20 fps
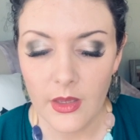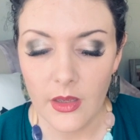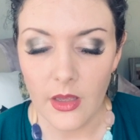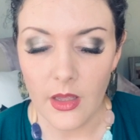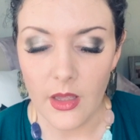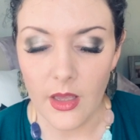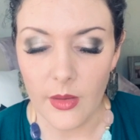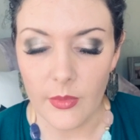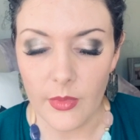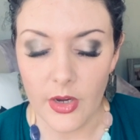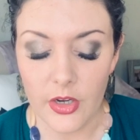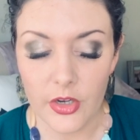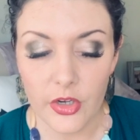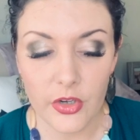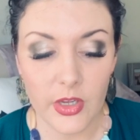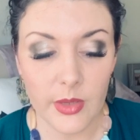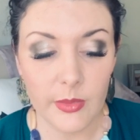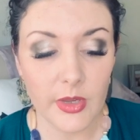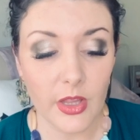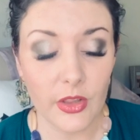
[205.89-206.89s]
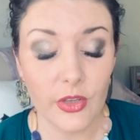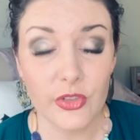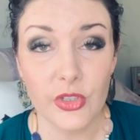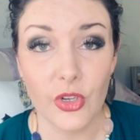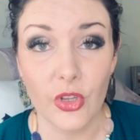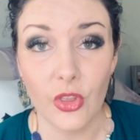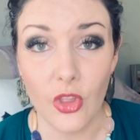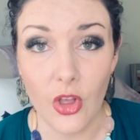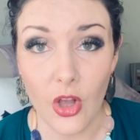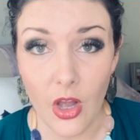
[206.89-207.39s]
Our cream colors
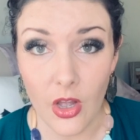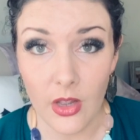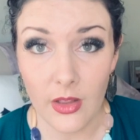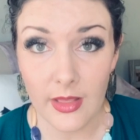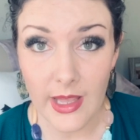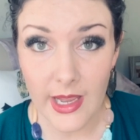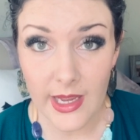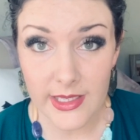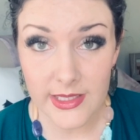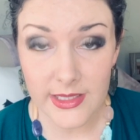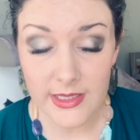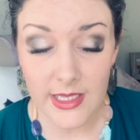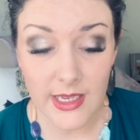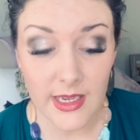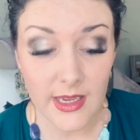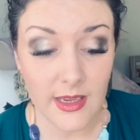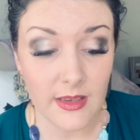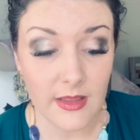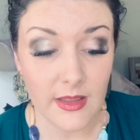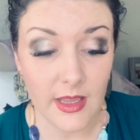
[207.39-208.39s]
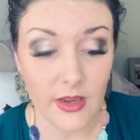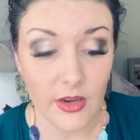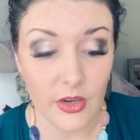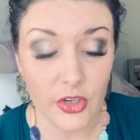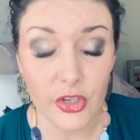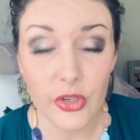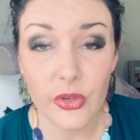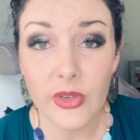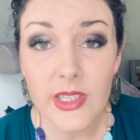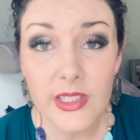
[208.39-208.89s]
are long lasting, they are
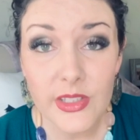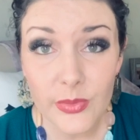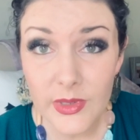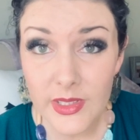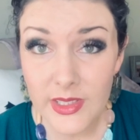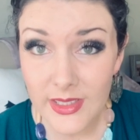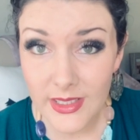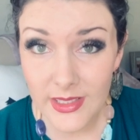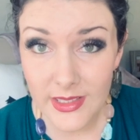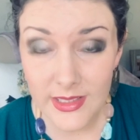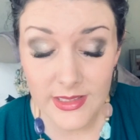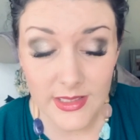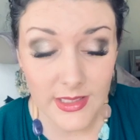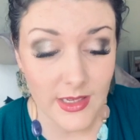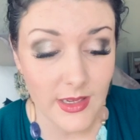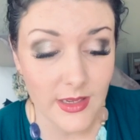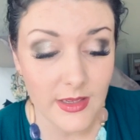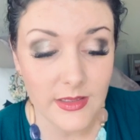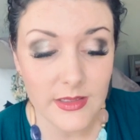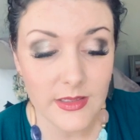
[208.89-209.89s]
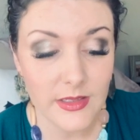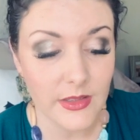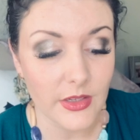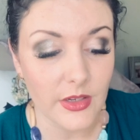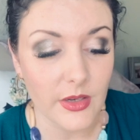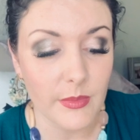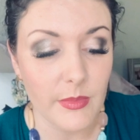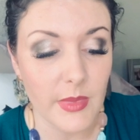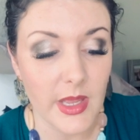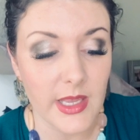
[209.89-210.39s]
crease resistant, they're
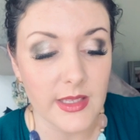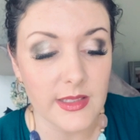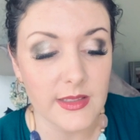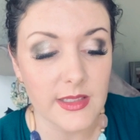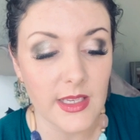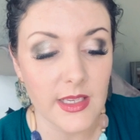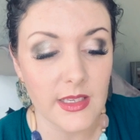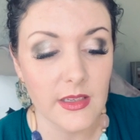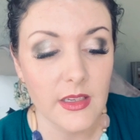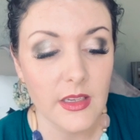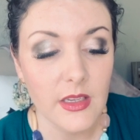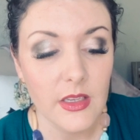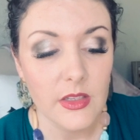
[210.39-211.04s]
amazing.